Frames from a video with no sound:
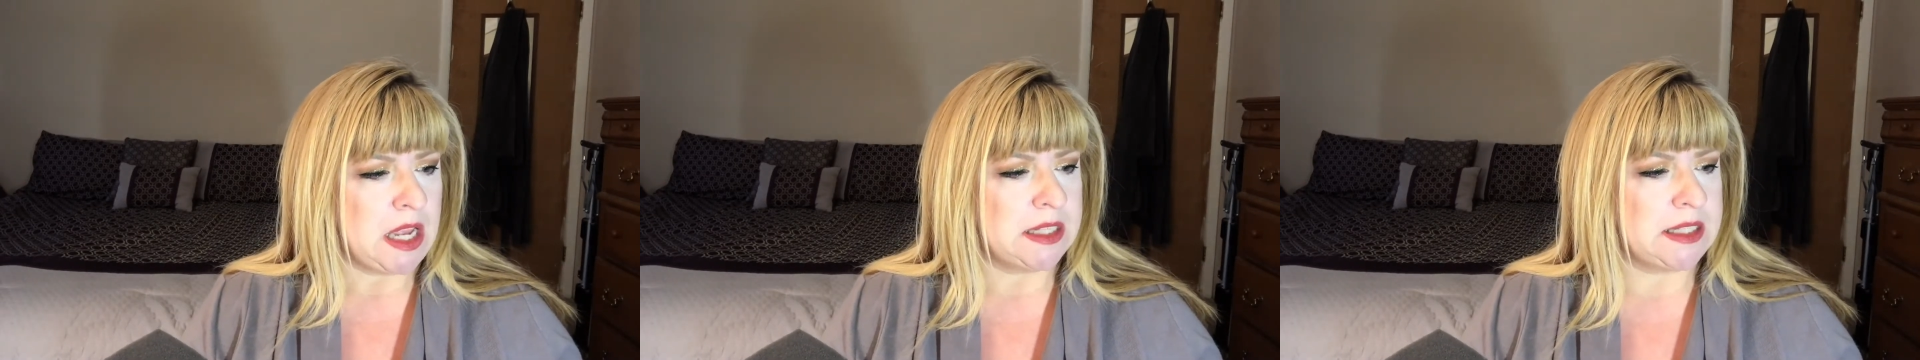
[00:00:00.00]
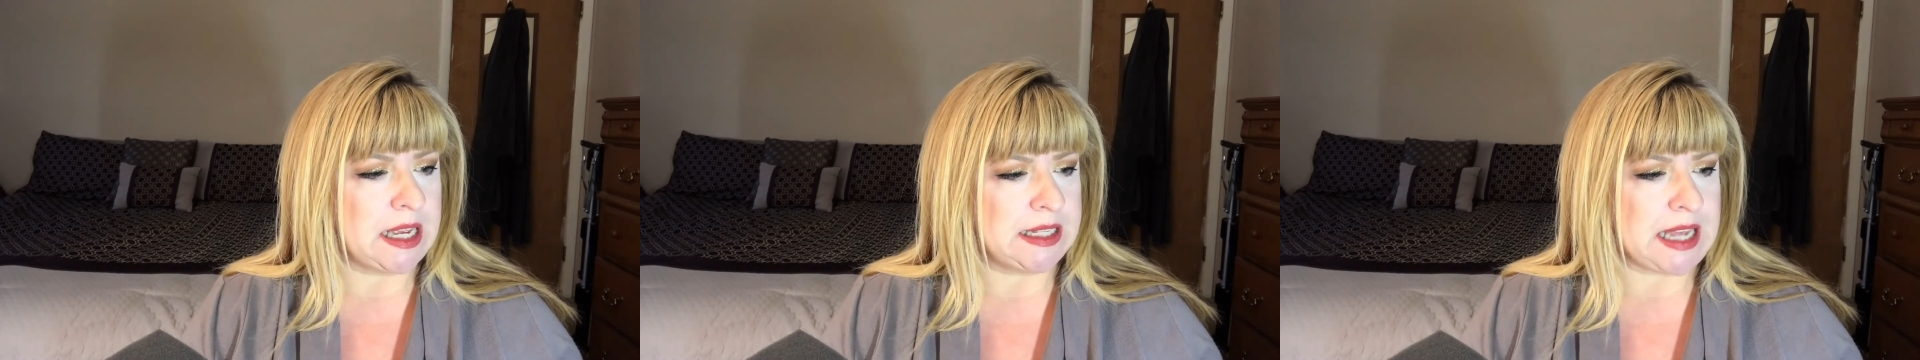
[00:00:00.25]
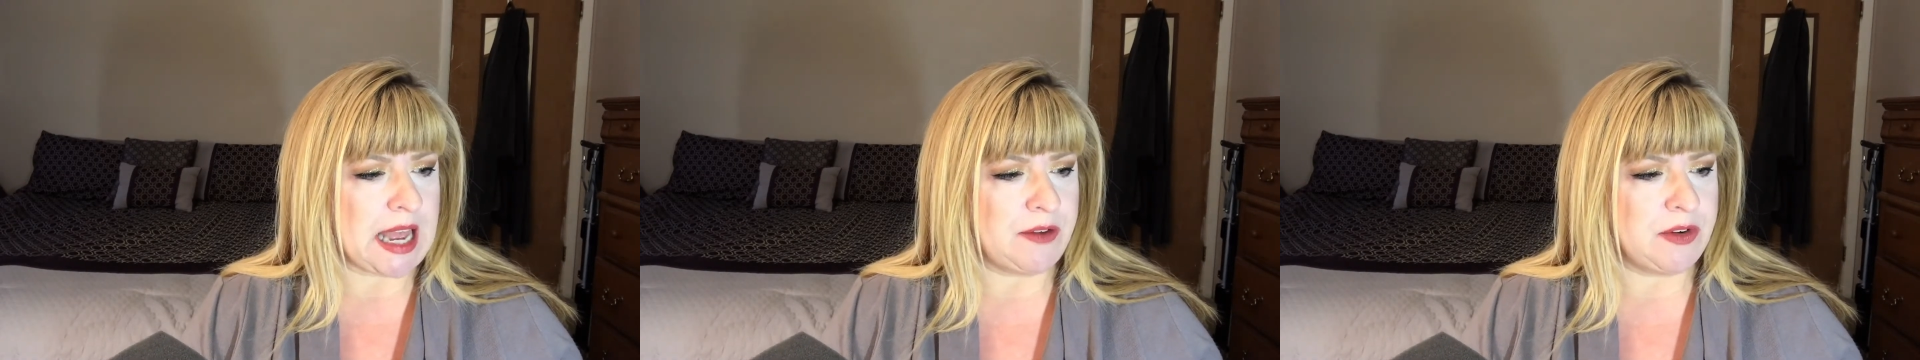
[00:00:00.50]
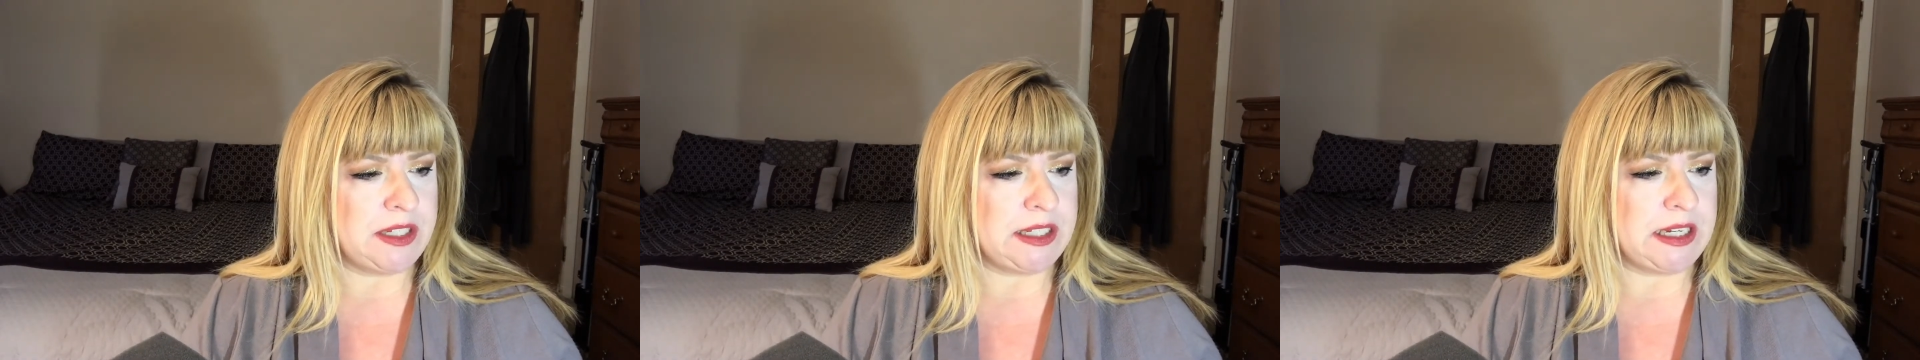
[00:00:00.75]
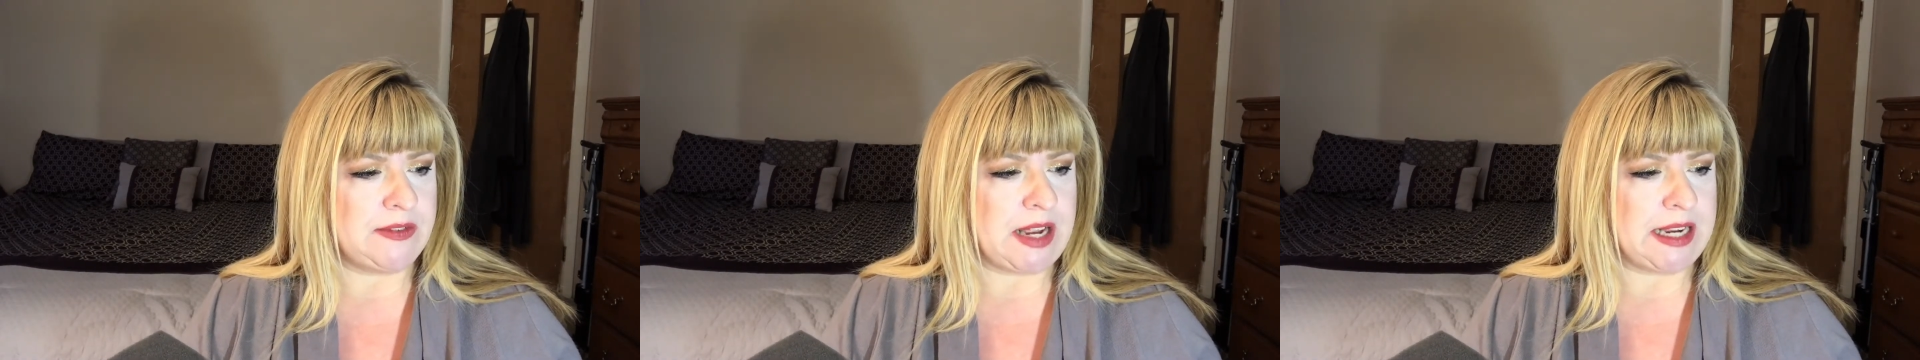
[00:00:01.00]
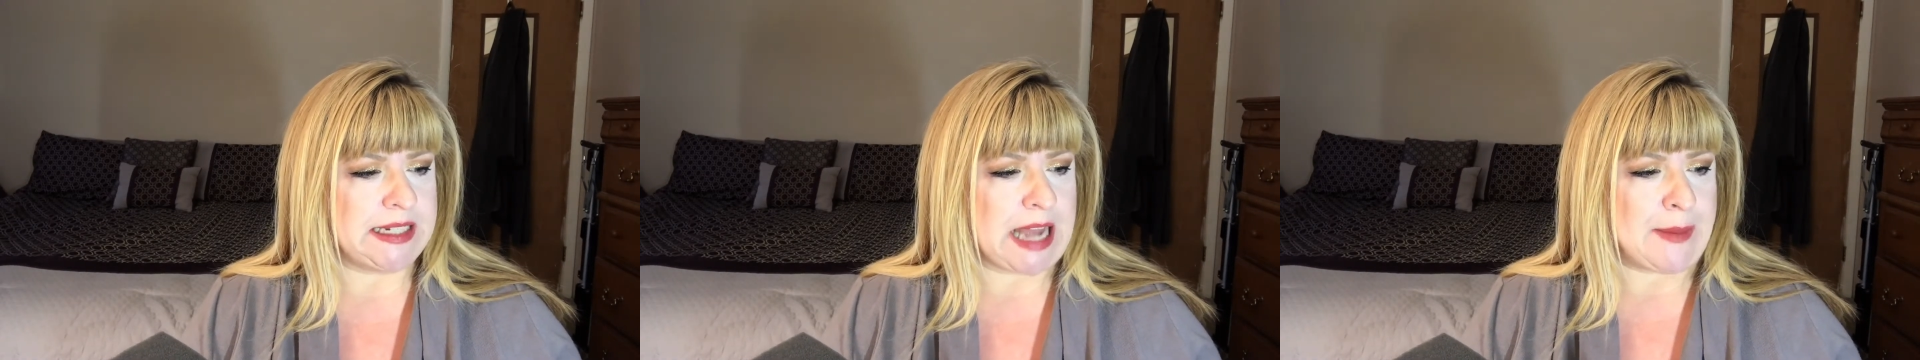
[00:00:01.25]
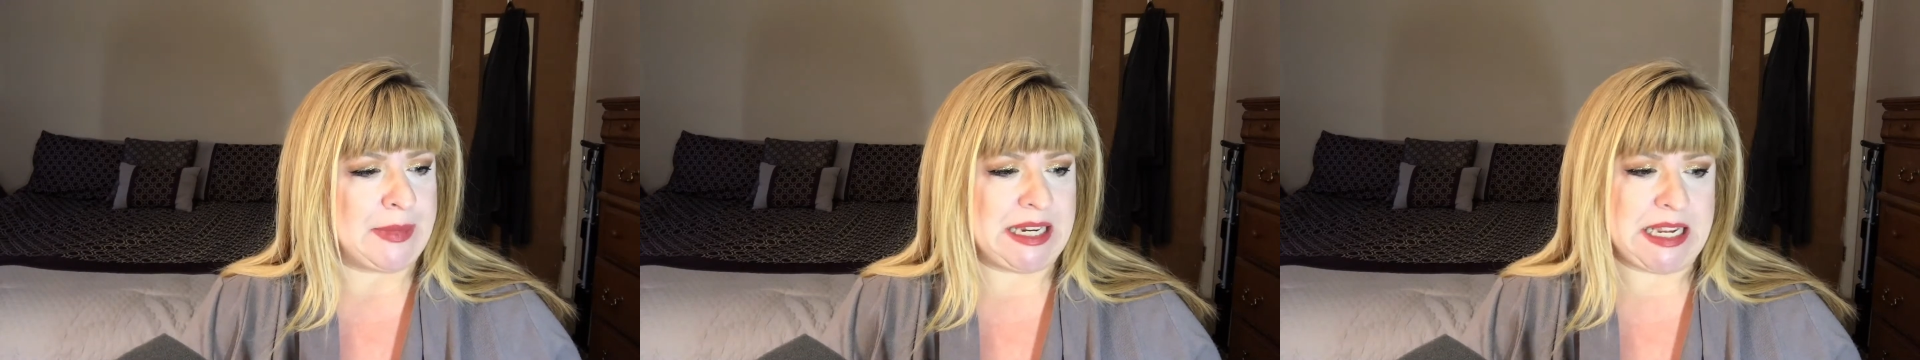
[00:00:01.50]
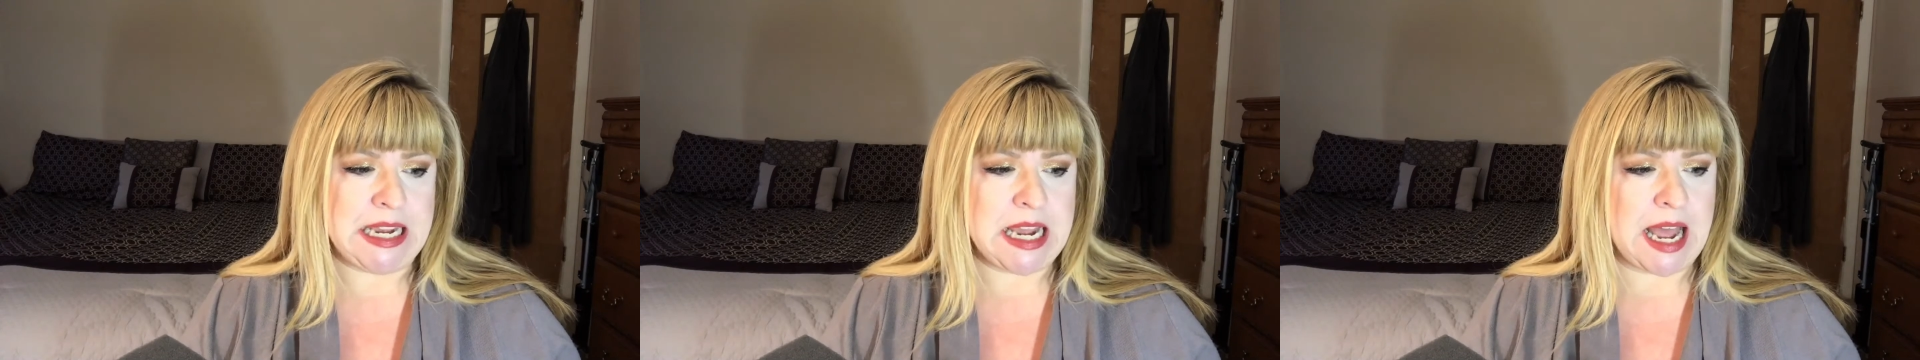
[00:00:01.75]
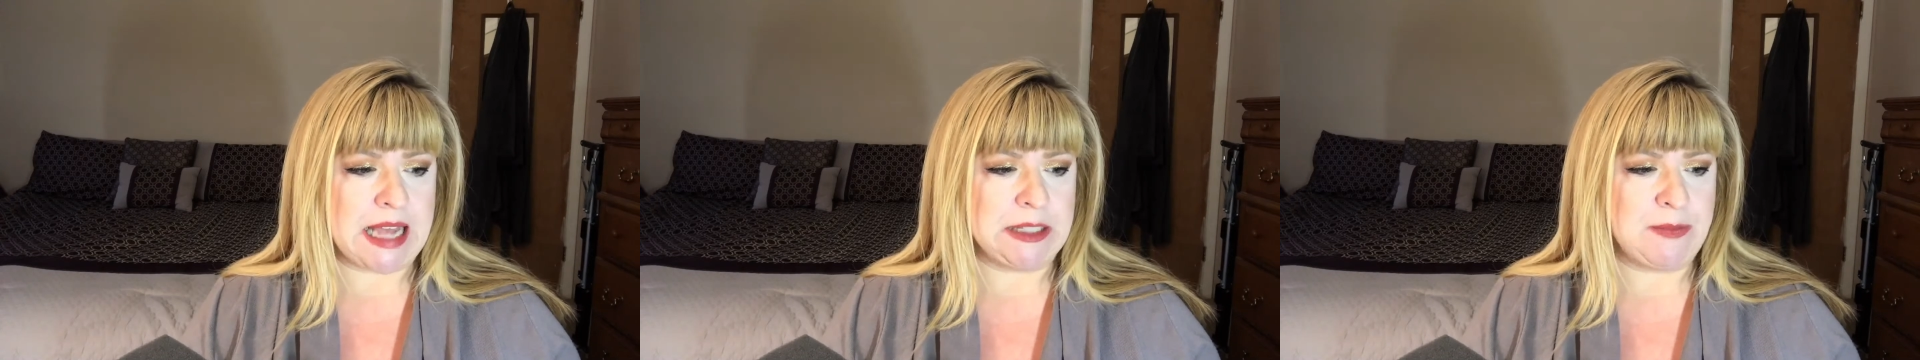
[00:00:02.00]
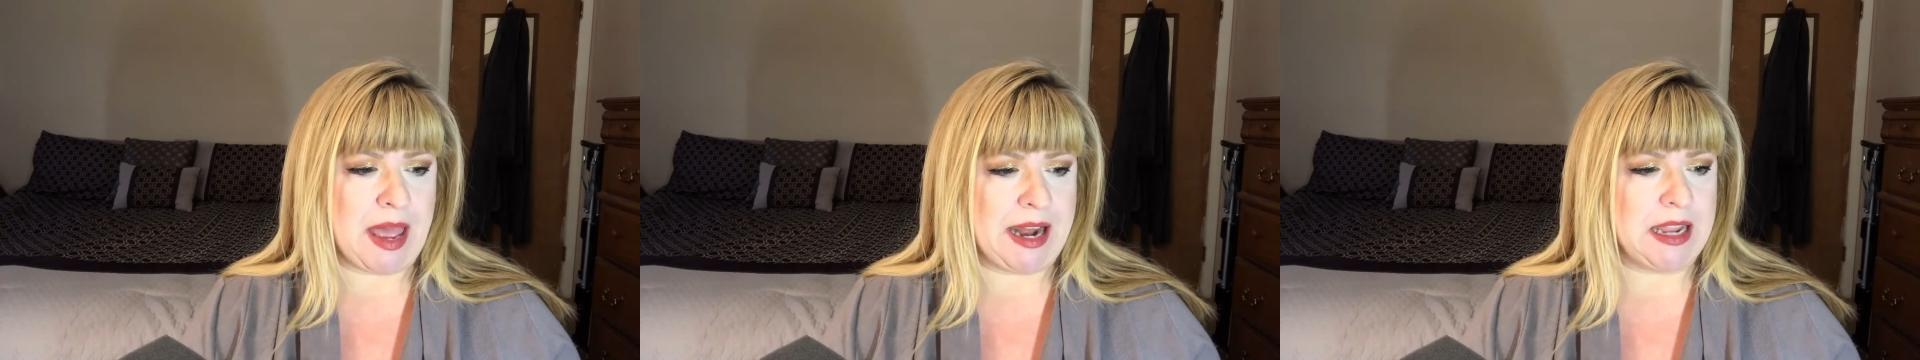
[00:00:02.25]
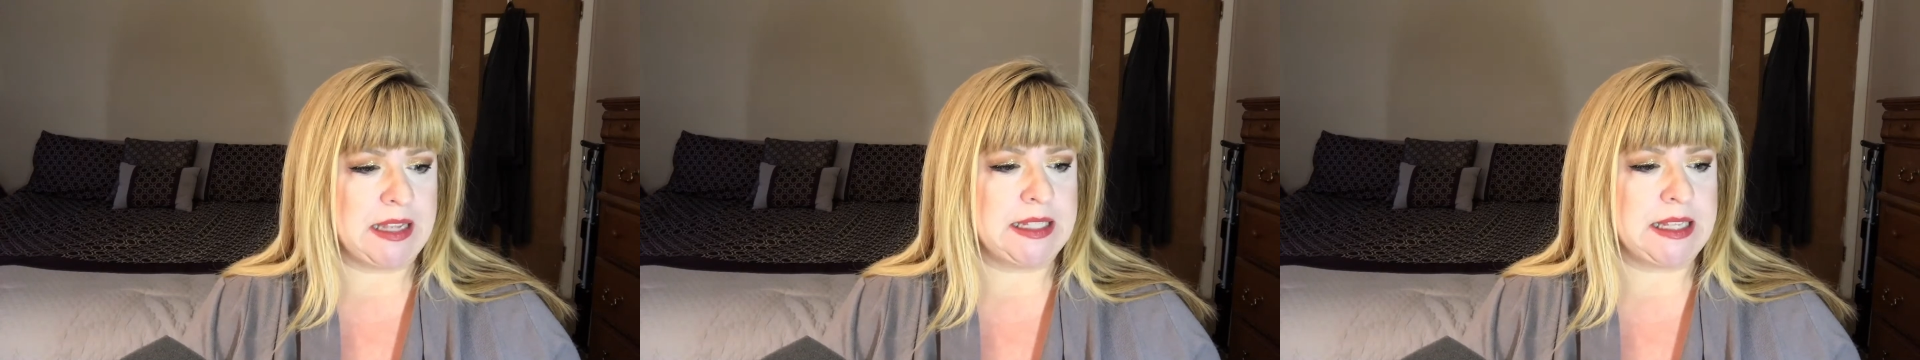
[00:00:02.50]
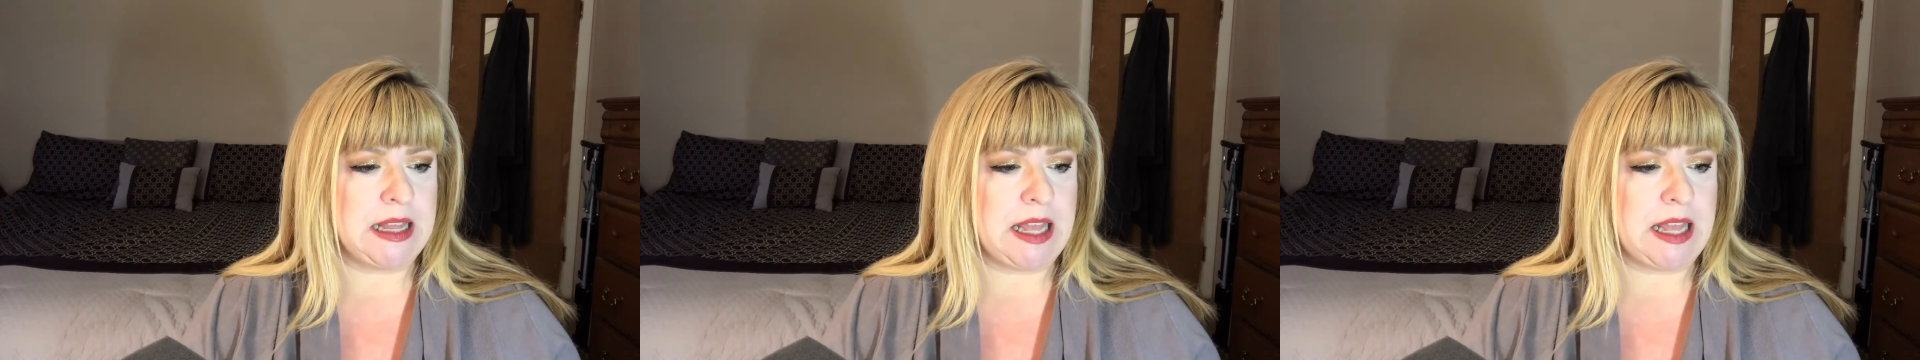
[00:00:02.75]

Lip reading: says I received a Dominique Cosmetics